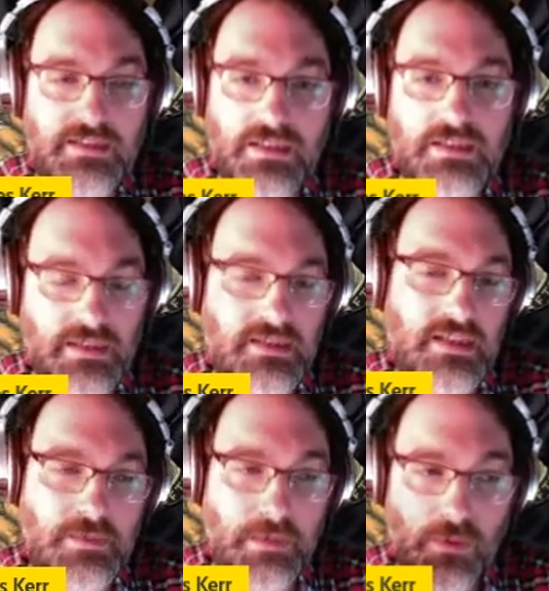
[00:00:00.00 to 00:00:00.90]
is, is
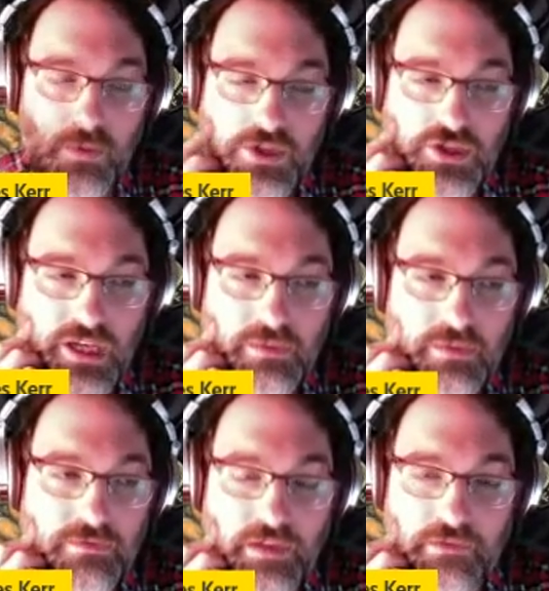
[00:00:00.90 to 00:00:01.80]
six people, one GM
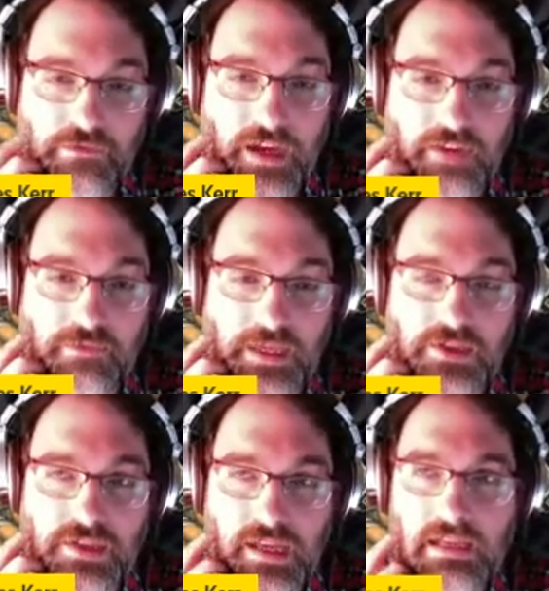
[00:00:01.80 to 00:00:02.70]
and, and five
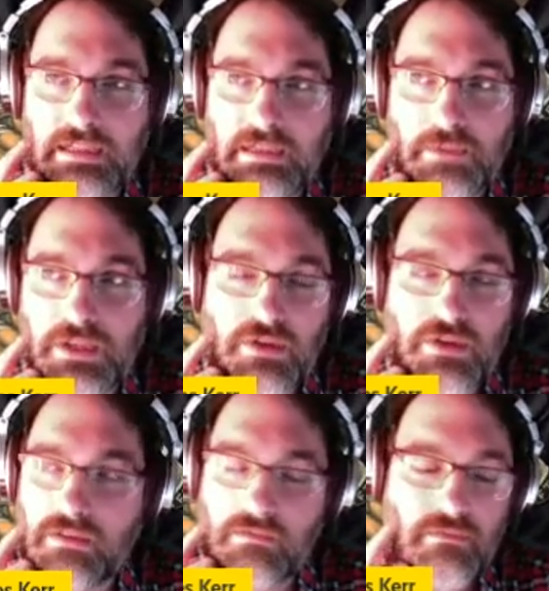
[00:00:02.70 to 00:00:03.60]
players, but you
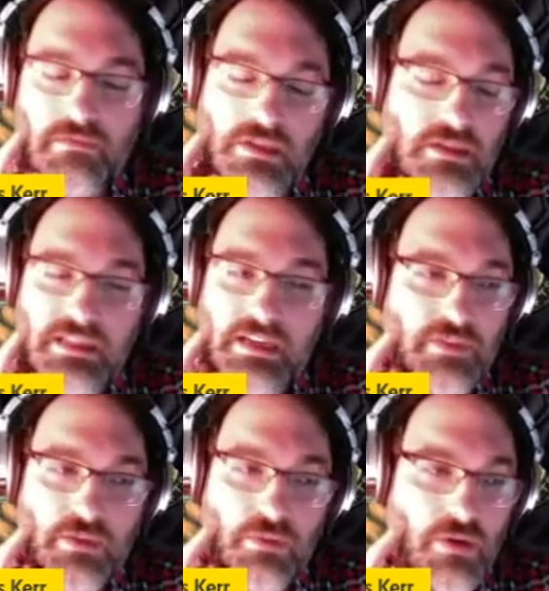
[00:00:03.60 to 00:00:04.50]
can
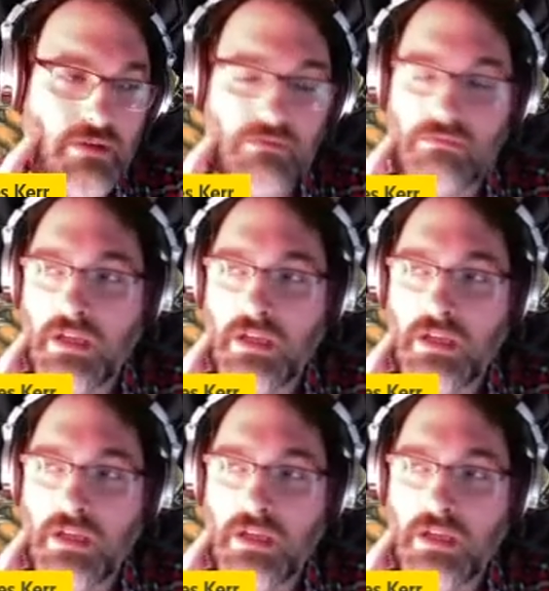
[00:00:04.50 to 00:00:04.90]
definitely run